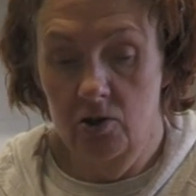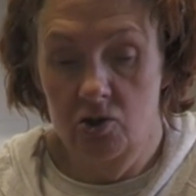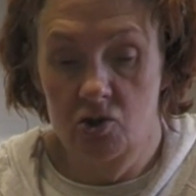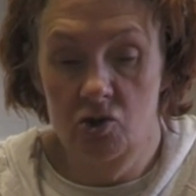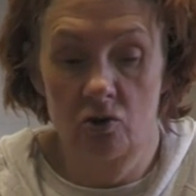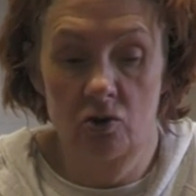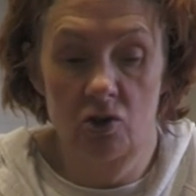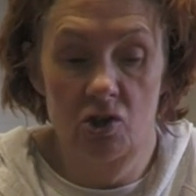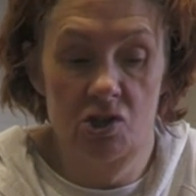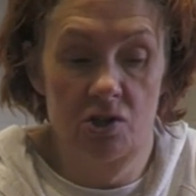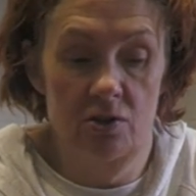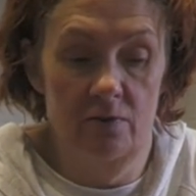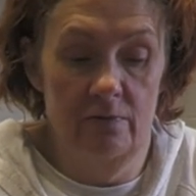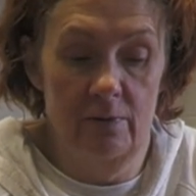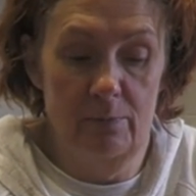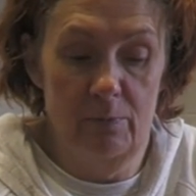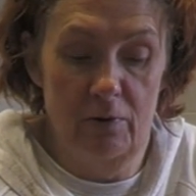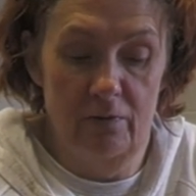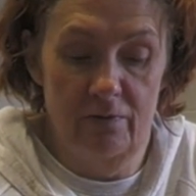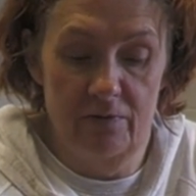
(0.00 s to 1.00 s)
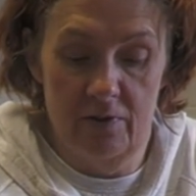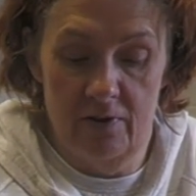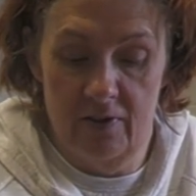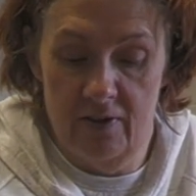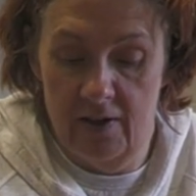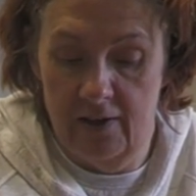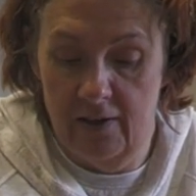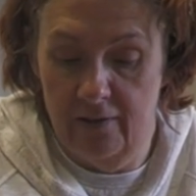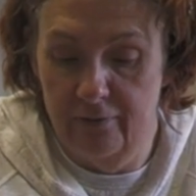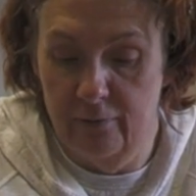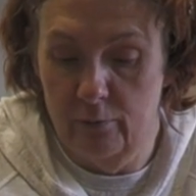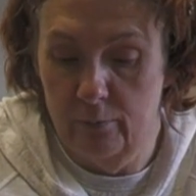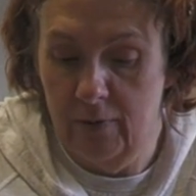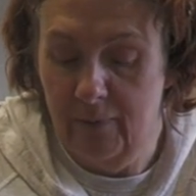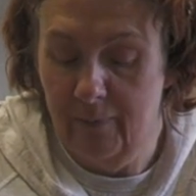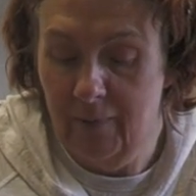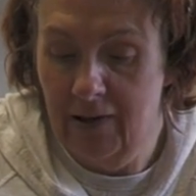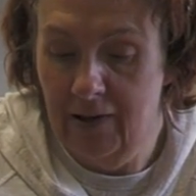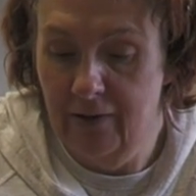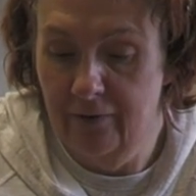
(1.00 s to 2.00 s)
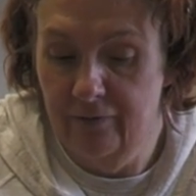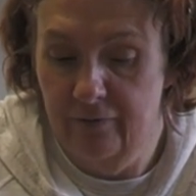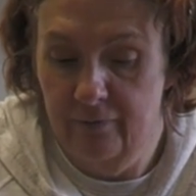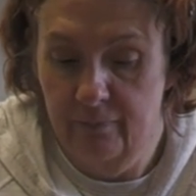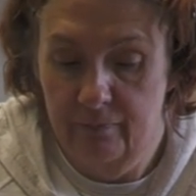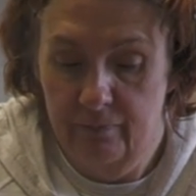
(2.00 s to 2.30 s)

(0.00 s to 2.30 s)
John, could you remove the thingy for me, my love?